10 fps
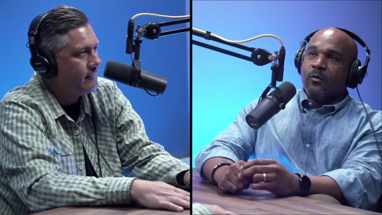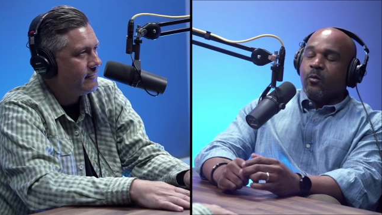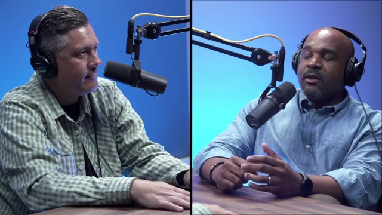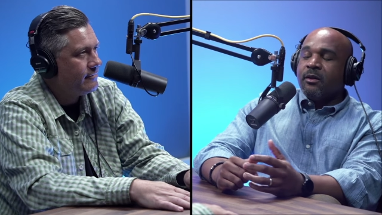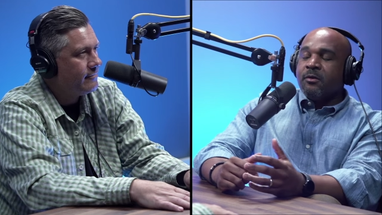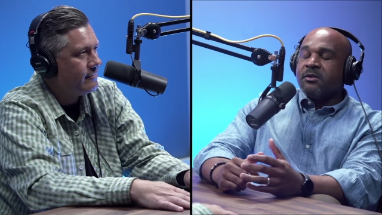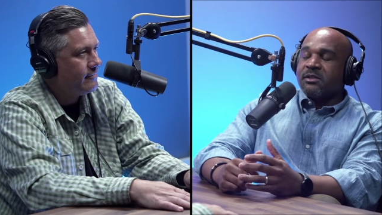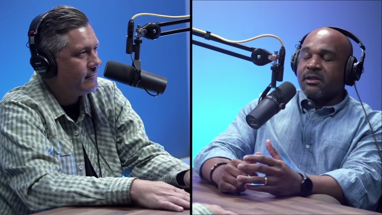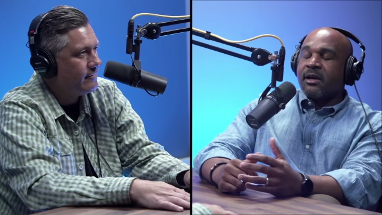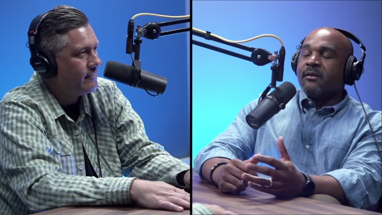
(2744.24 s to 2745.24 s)
Speaker 1: we lose
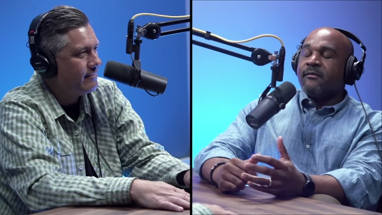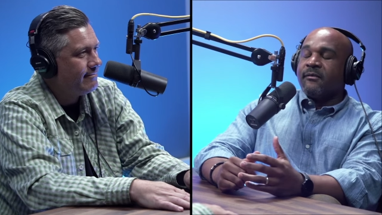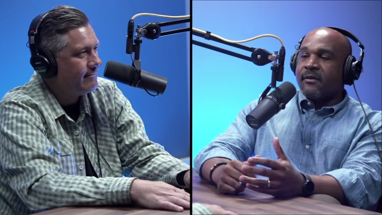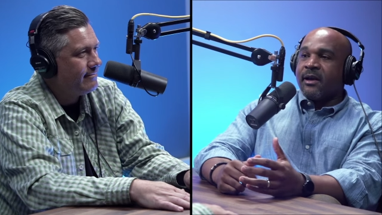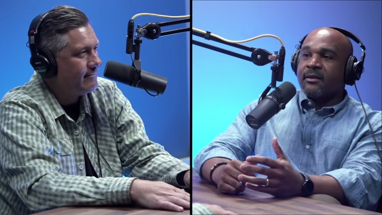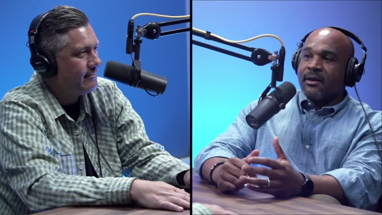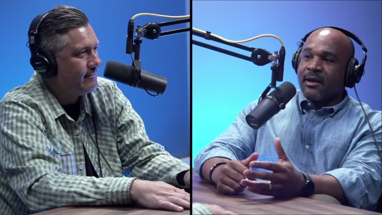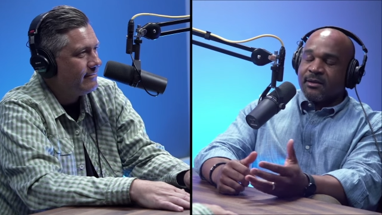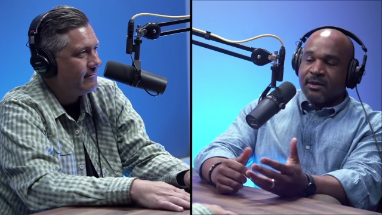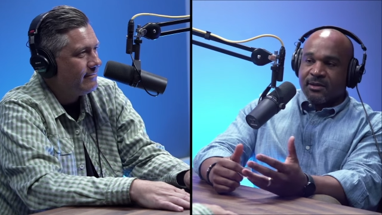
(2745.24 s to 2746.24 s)
sight of the fact that
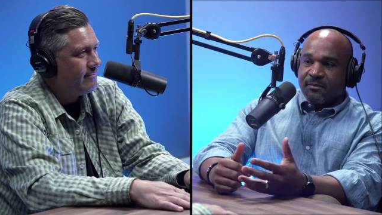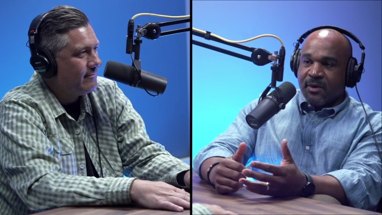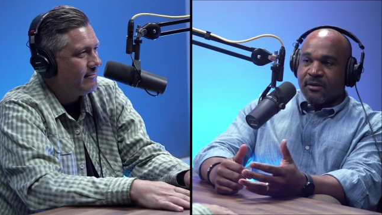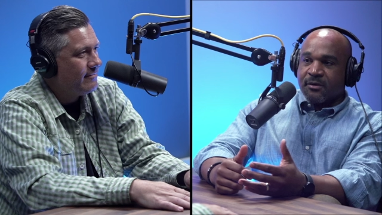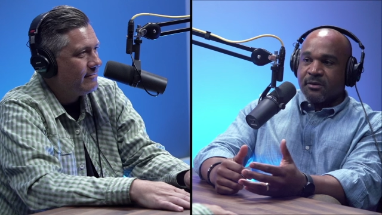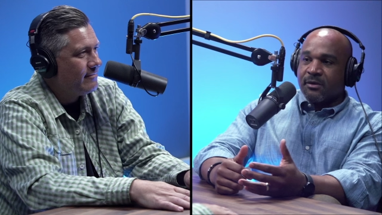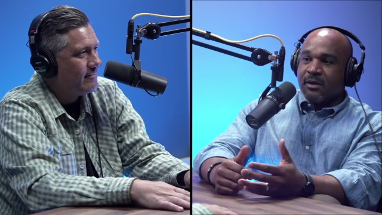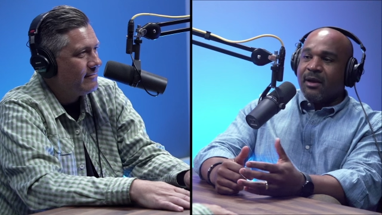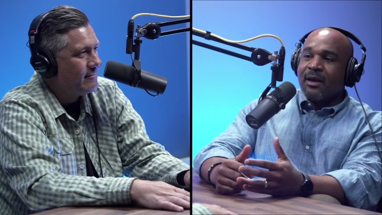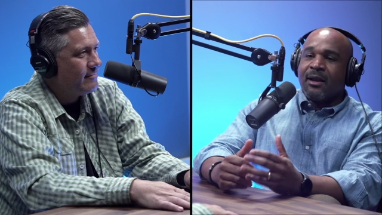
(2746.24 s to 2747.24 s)
context matters.
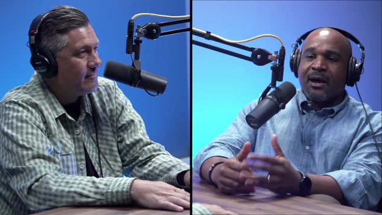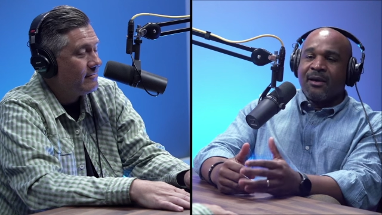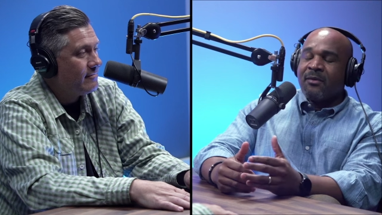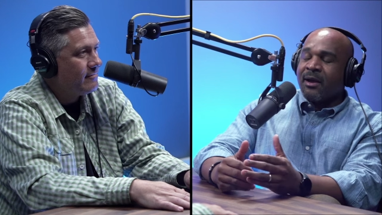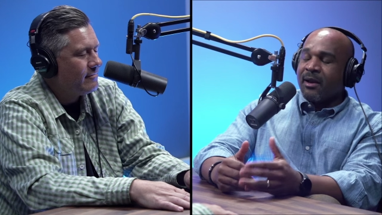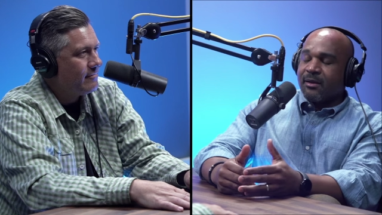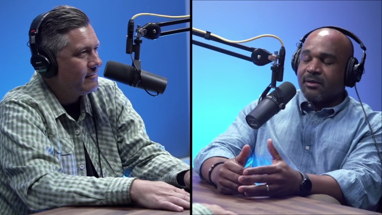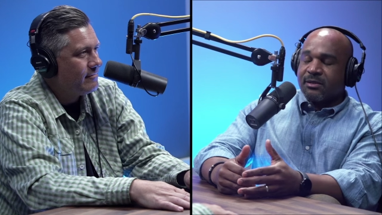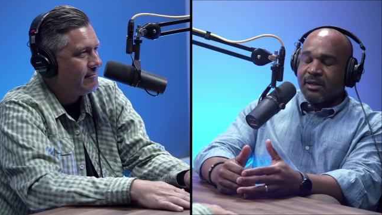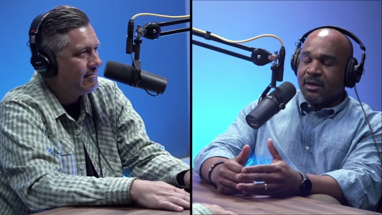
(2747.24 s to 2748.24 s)
And I'm not
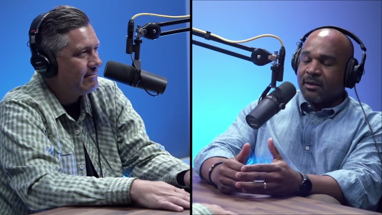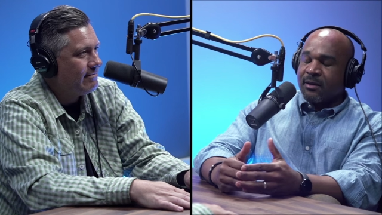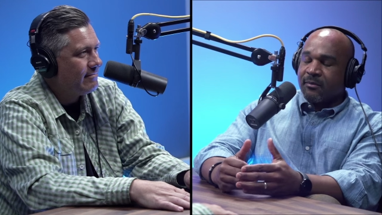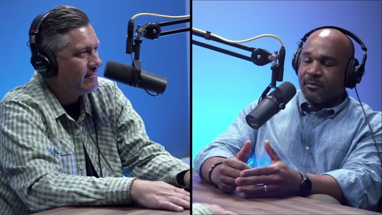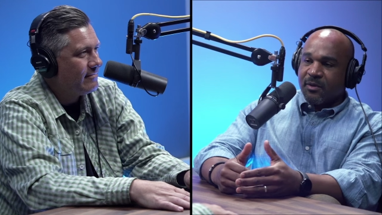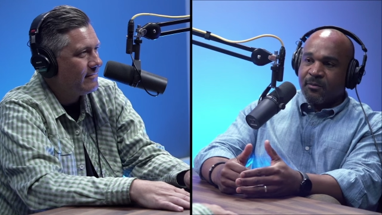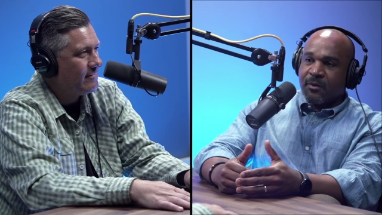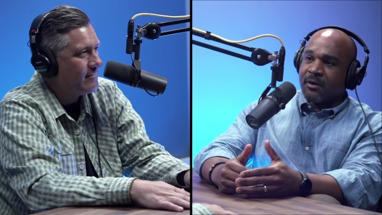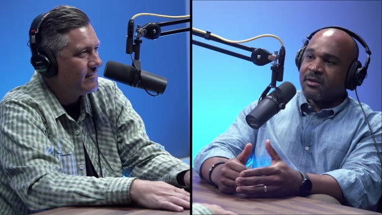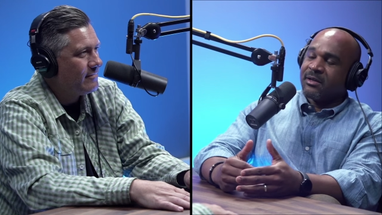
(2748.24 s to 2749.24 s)
saying that
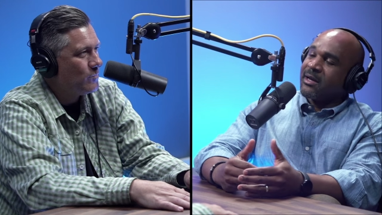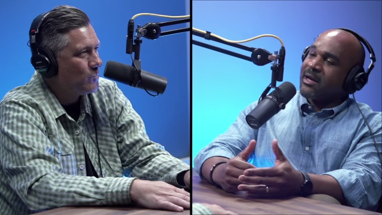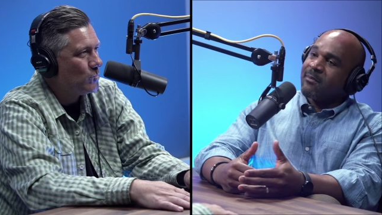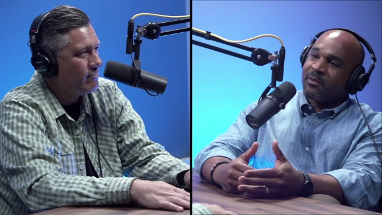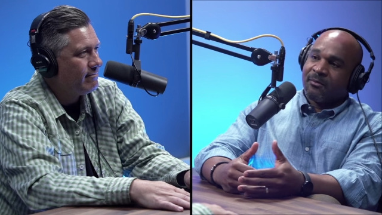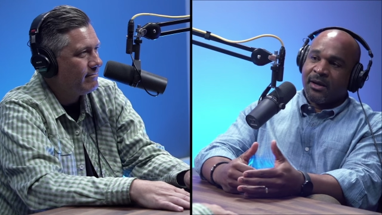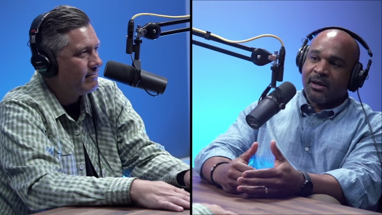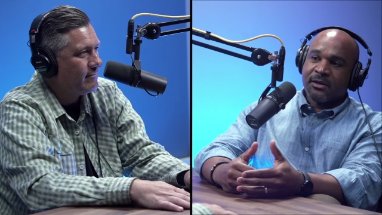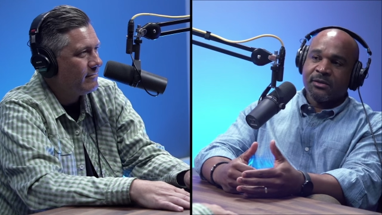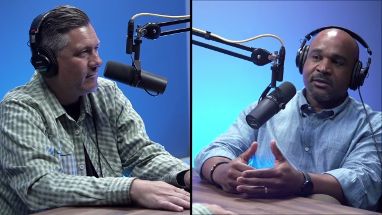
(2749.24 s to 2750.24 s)
people are to
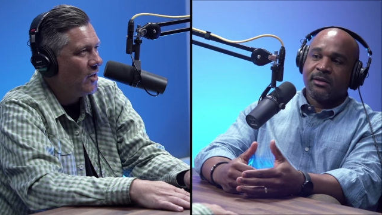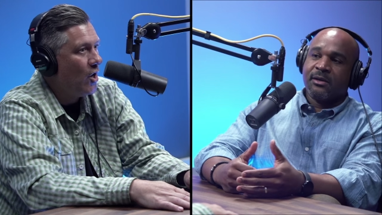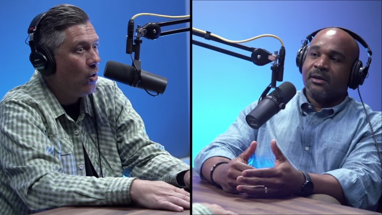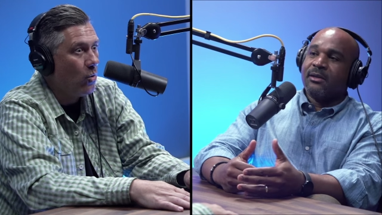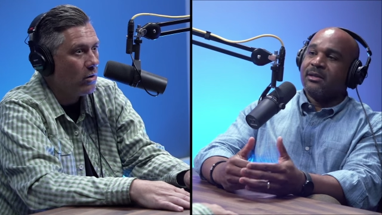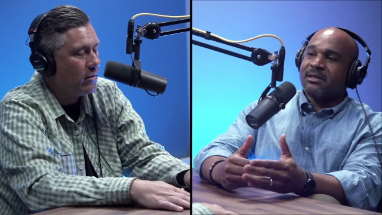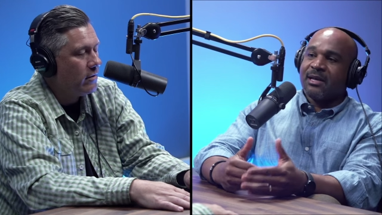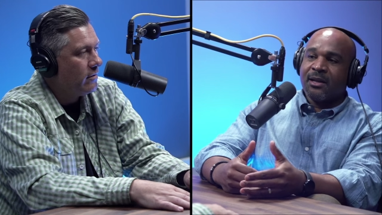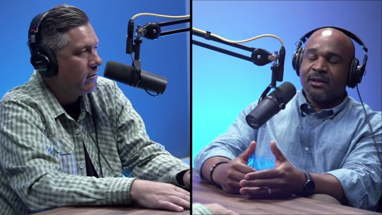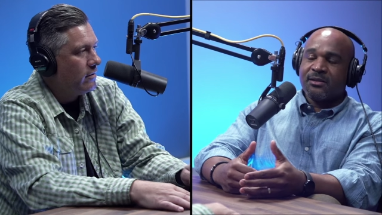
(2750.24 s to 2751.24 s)
compromise no the
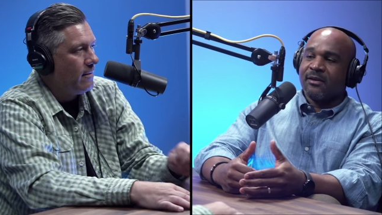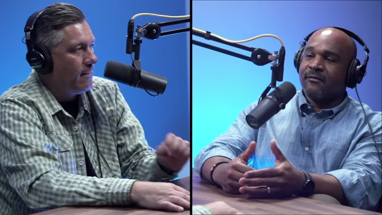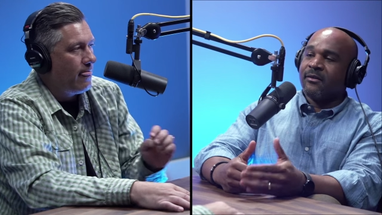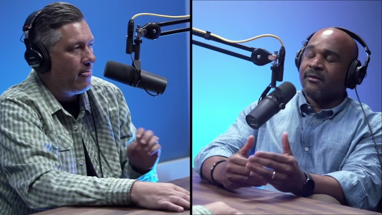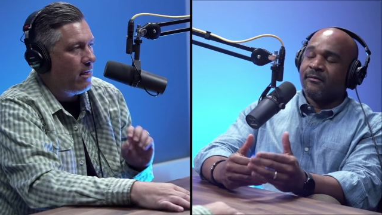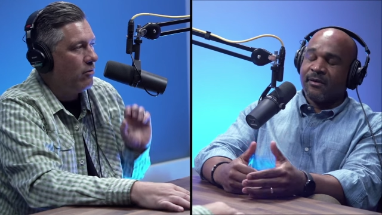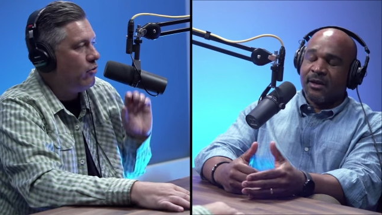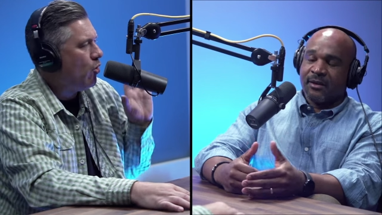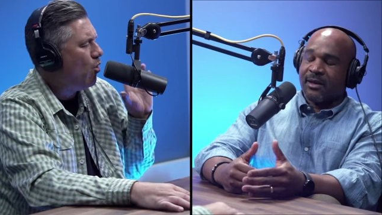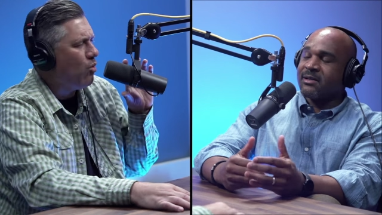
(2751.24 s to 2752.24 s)
tenets of their faith.
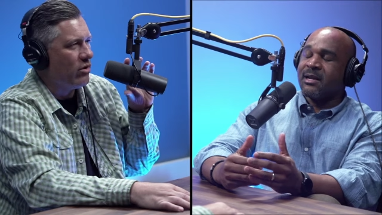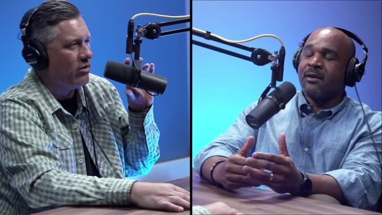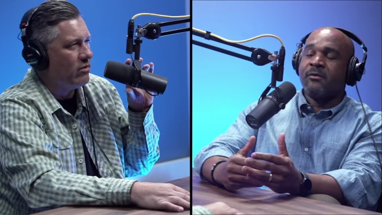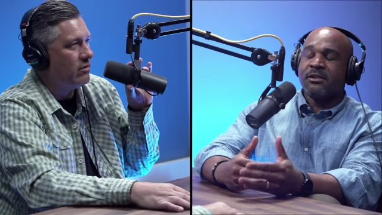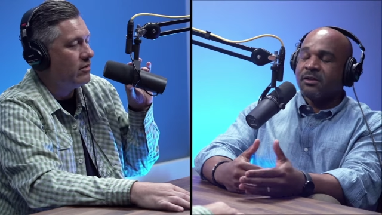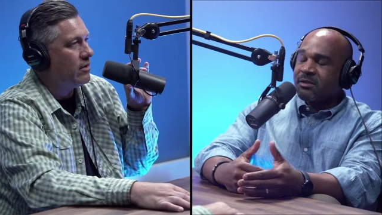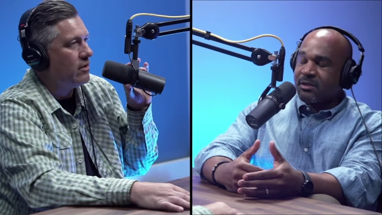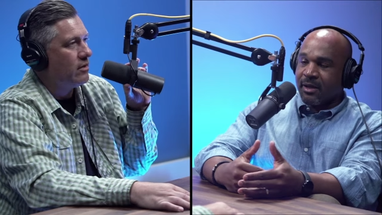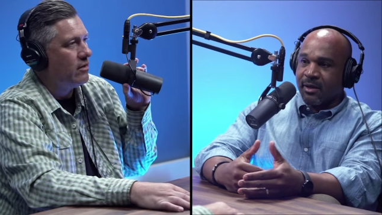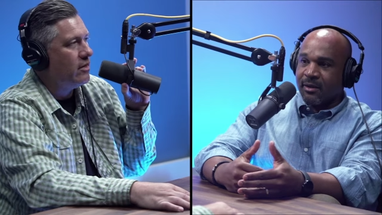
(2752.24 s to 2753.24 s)
No. That is not what you're
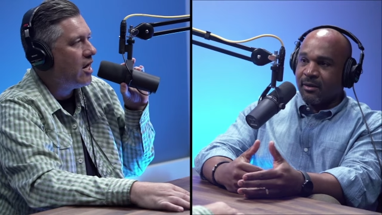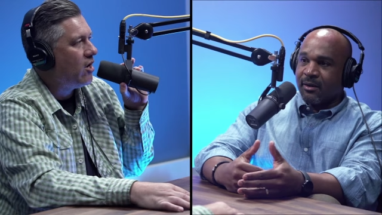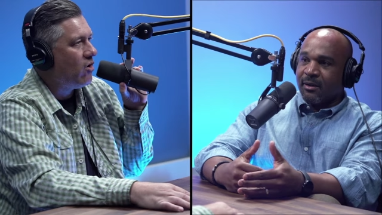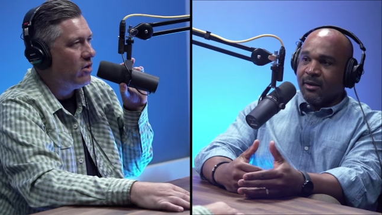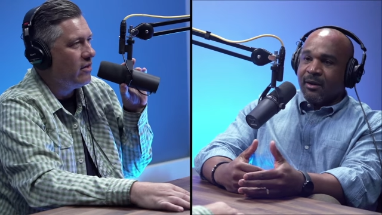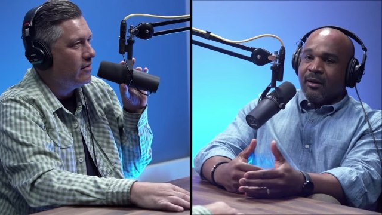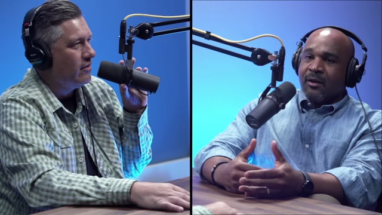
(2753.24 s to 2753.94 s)
saying. Not at all.